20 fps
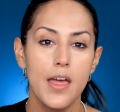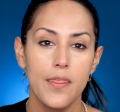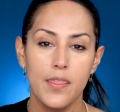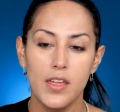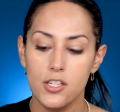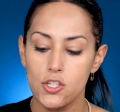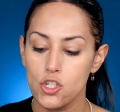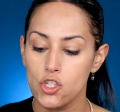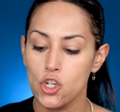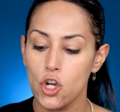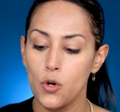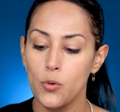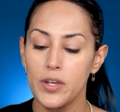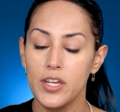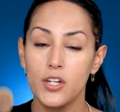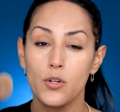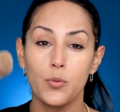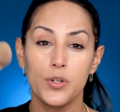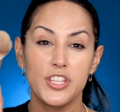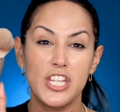Then just go
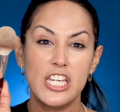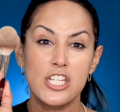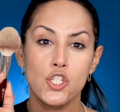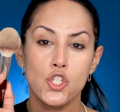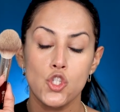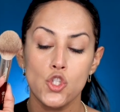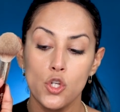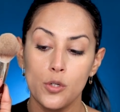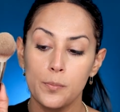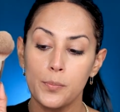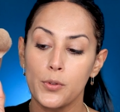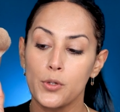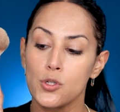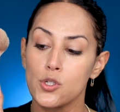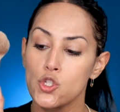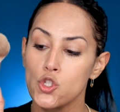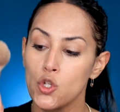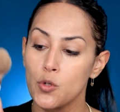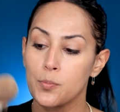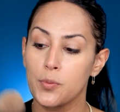in with a super,
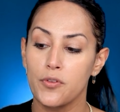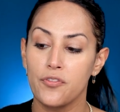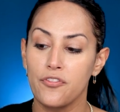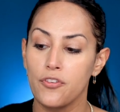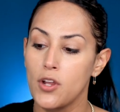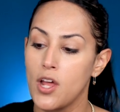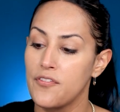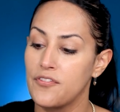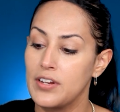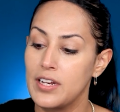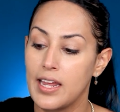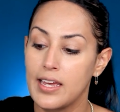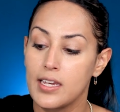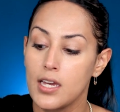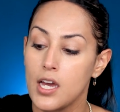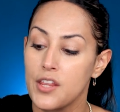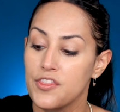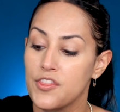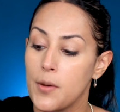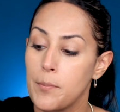super fluffy,
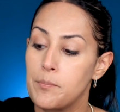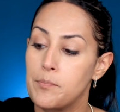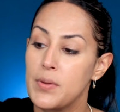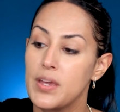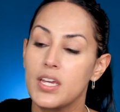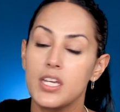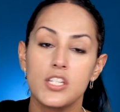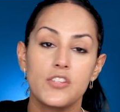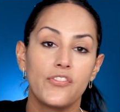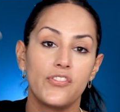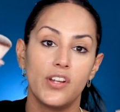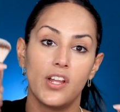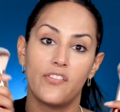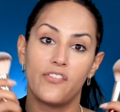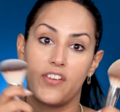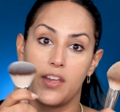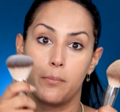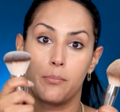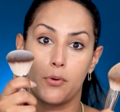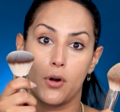like the biggest
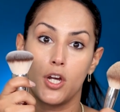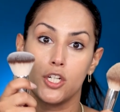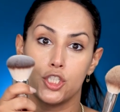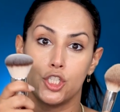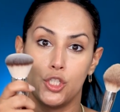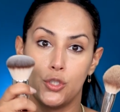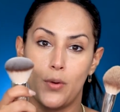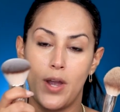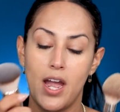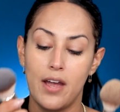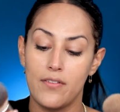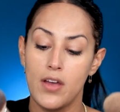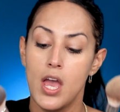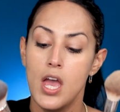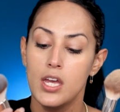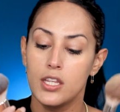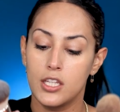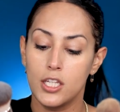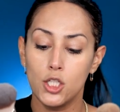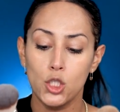fluffy brush you have.
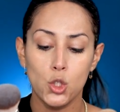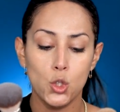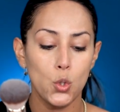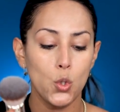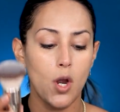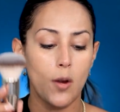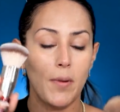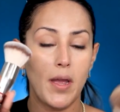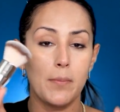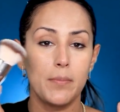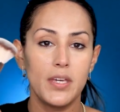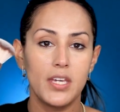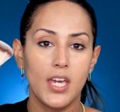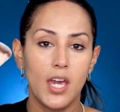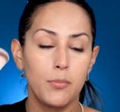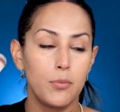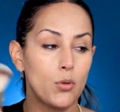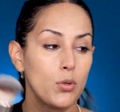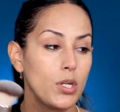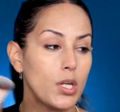These two are by
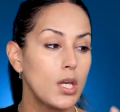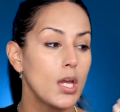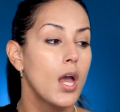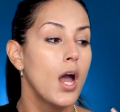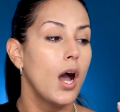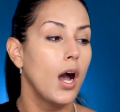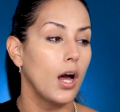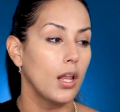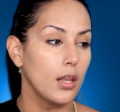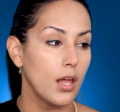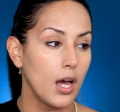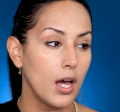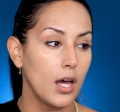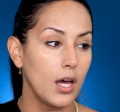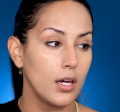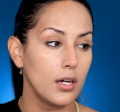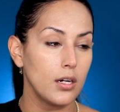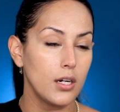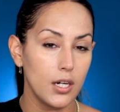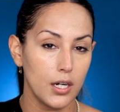BK Beauty. A
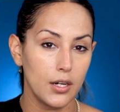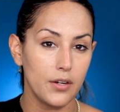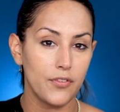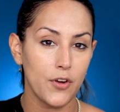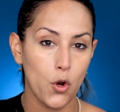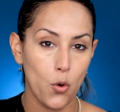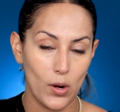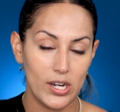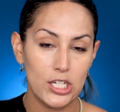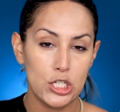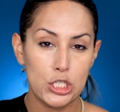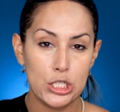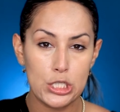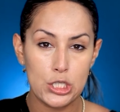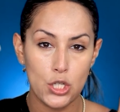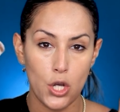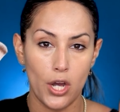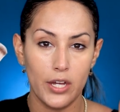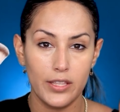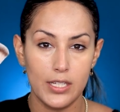lot of
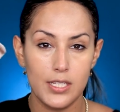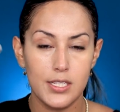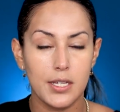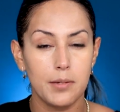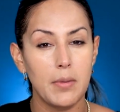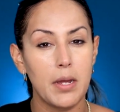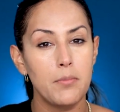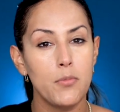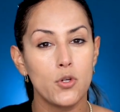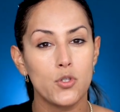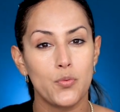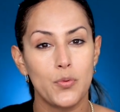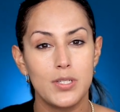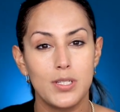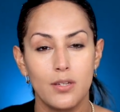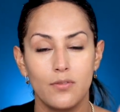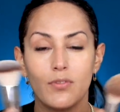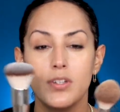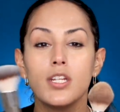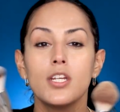questions on these in my most
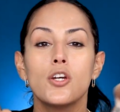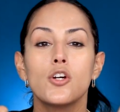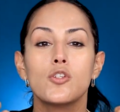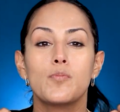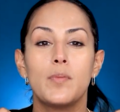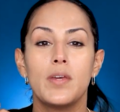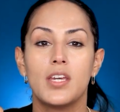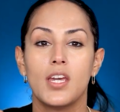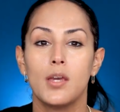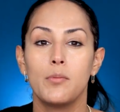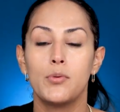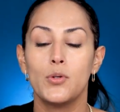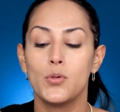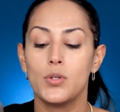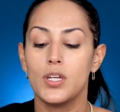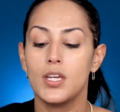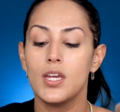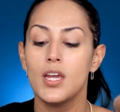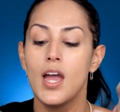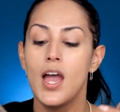recent videos. BK
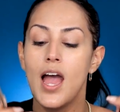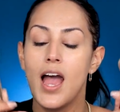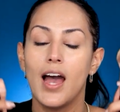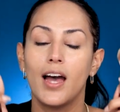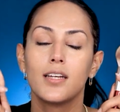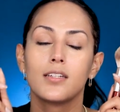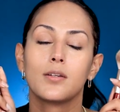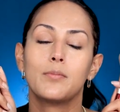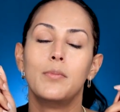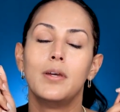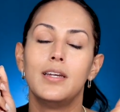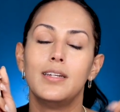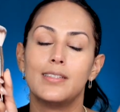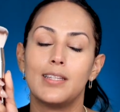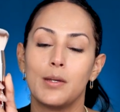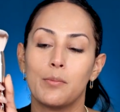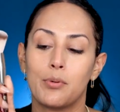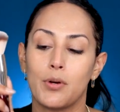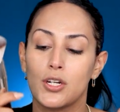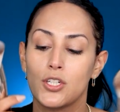Beauty has
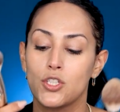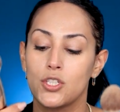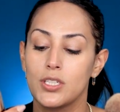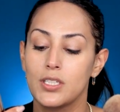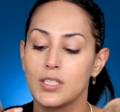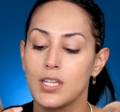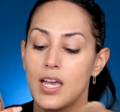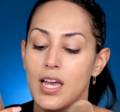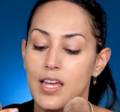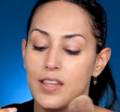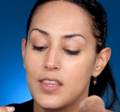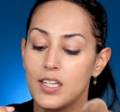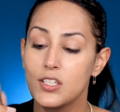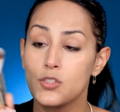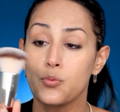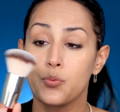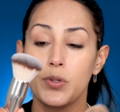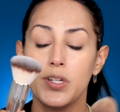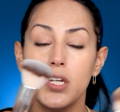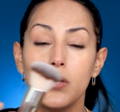amazing brushes.
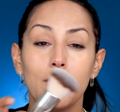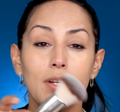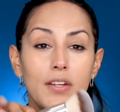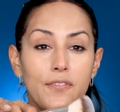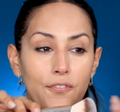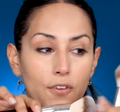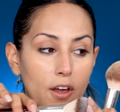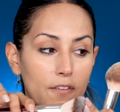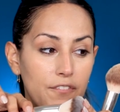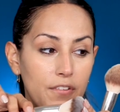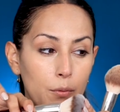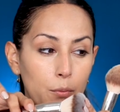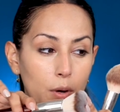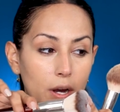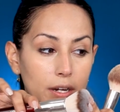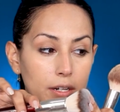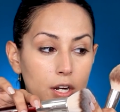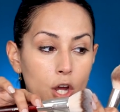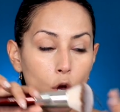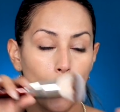This really, really fluffy
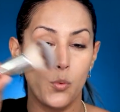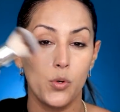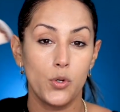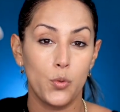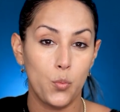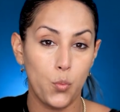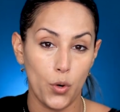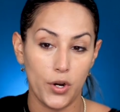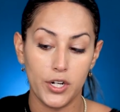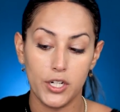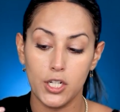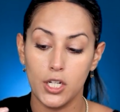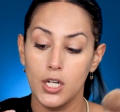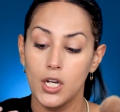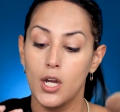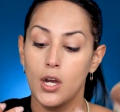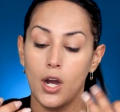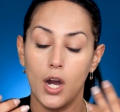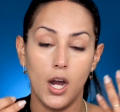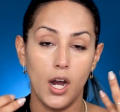one would work
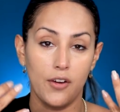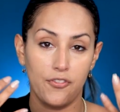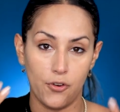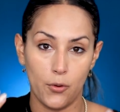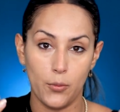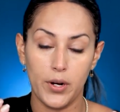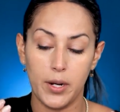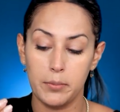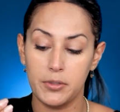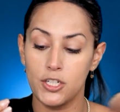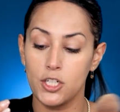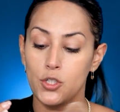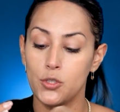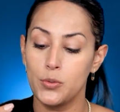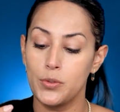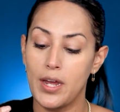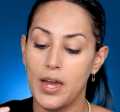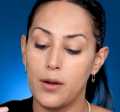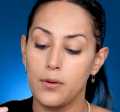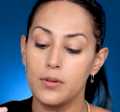uh, for what I'm gonna
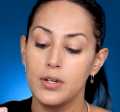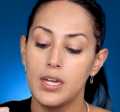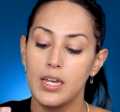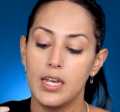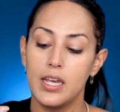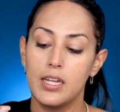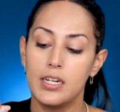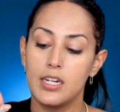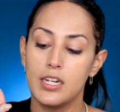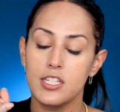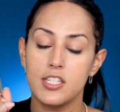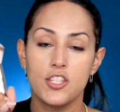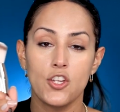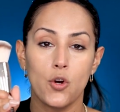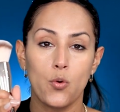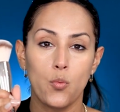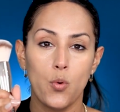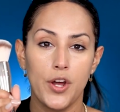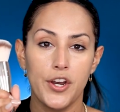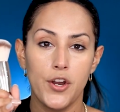do now, and it is
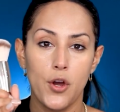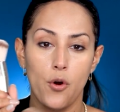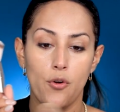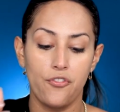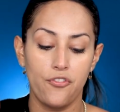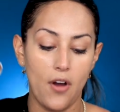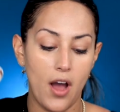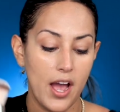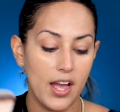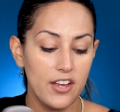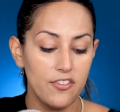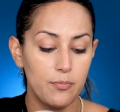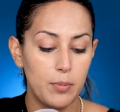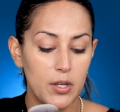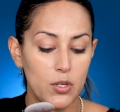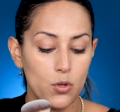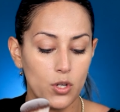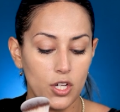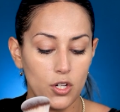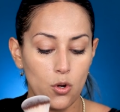their 105,
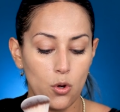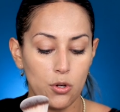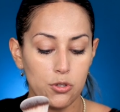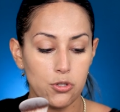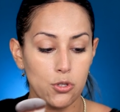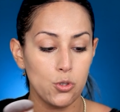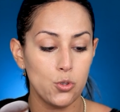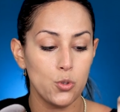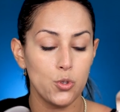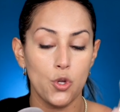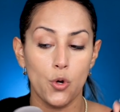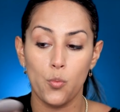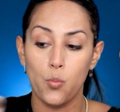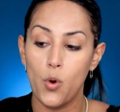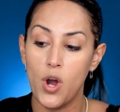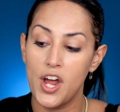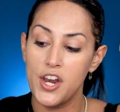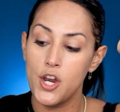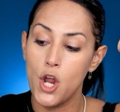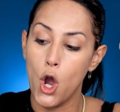but you can also do their
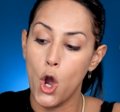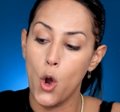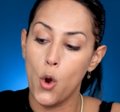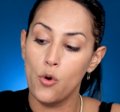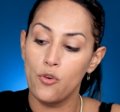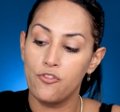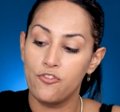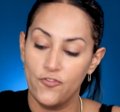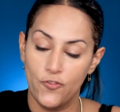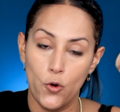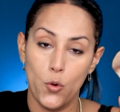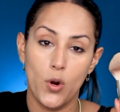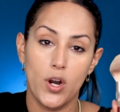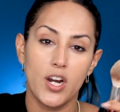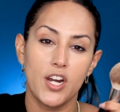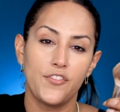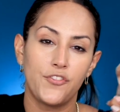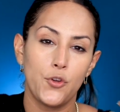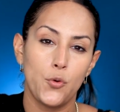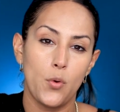104
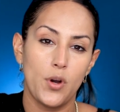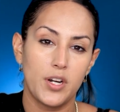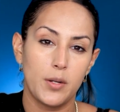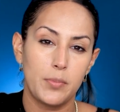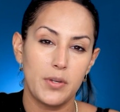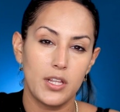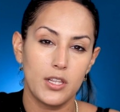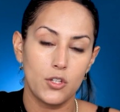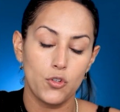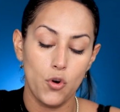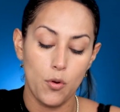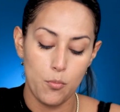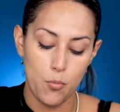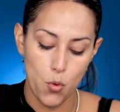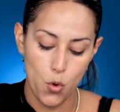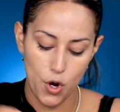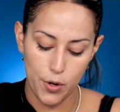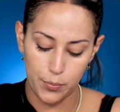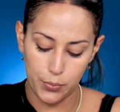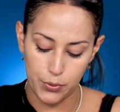if you wanna be a little
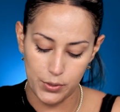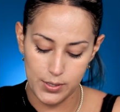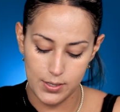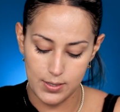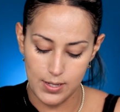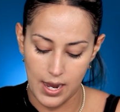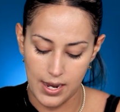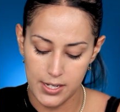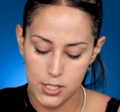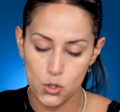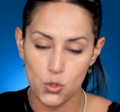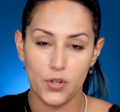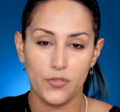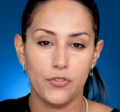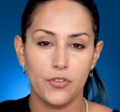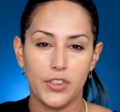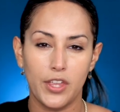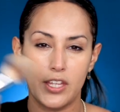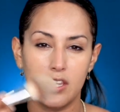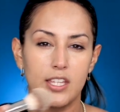more precise or
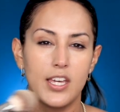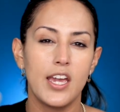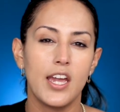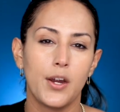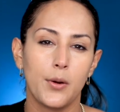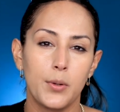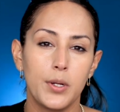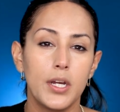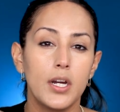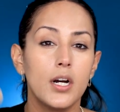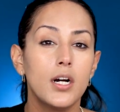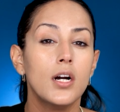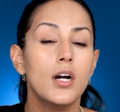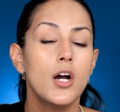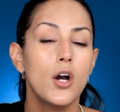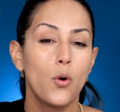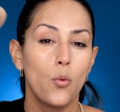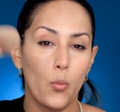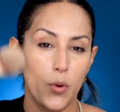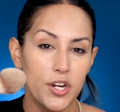if like the area
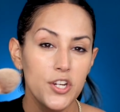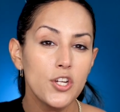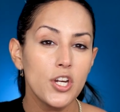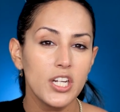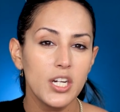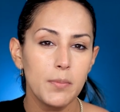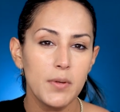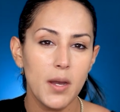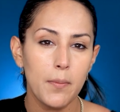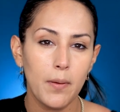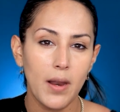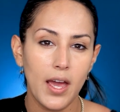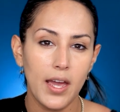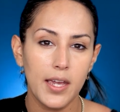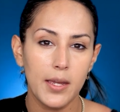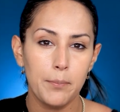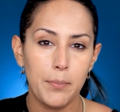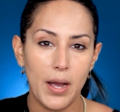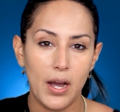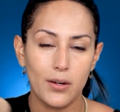where you're gonna be
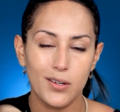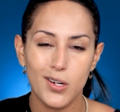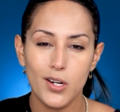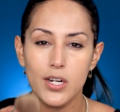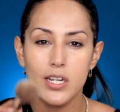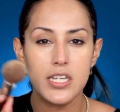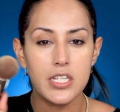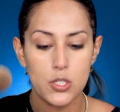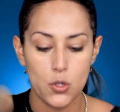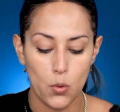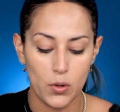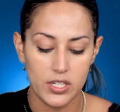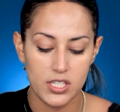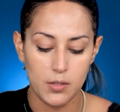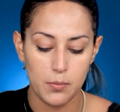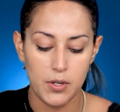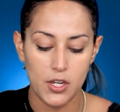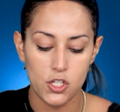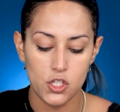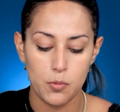applying powder is going
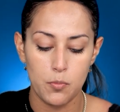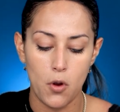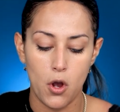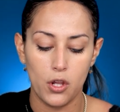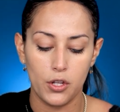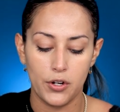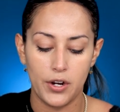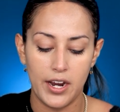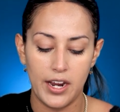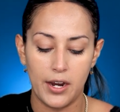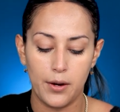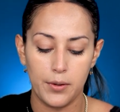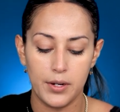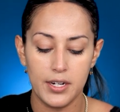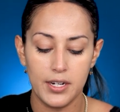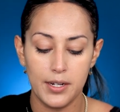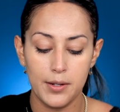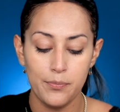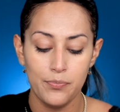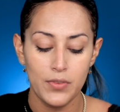to be a smaller
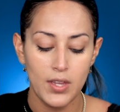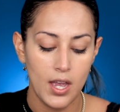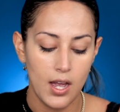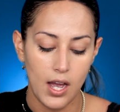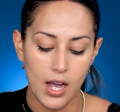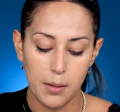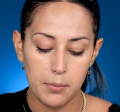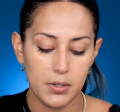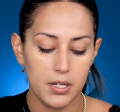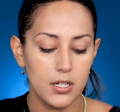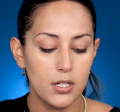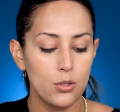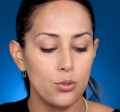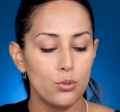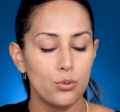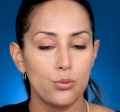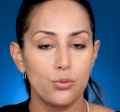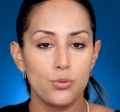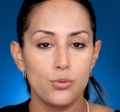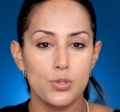area. I'm gonna
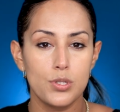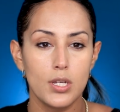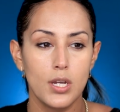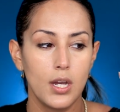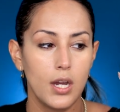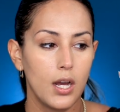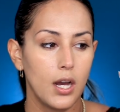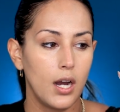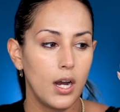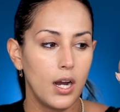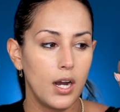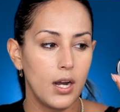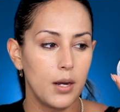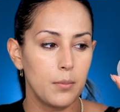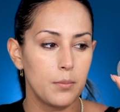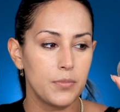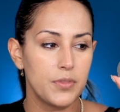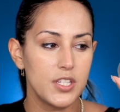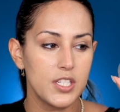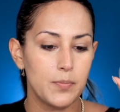use
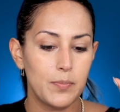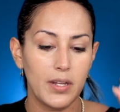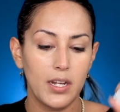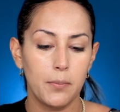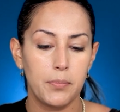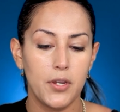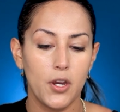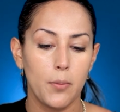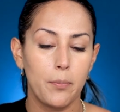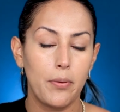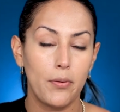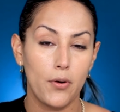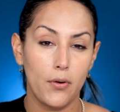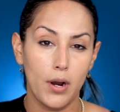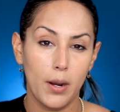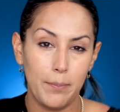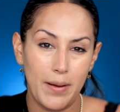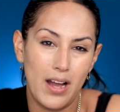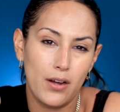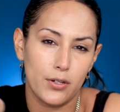um, this Bella Pierre
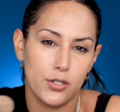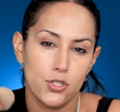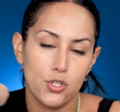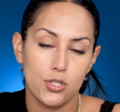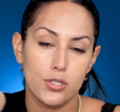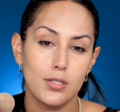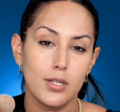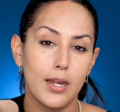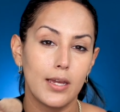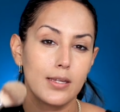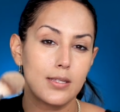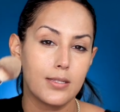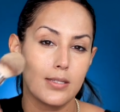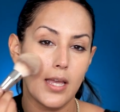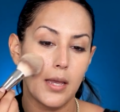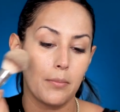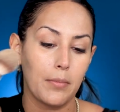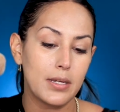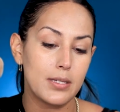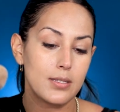powder just to like
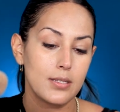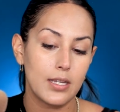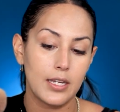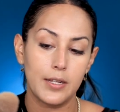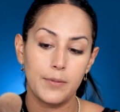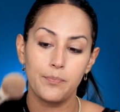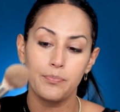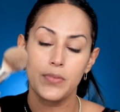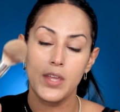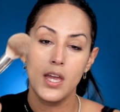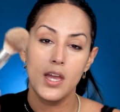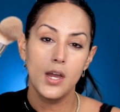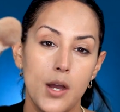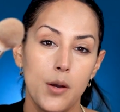set my skin.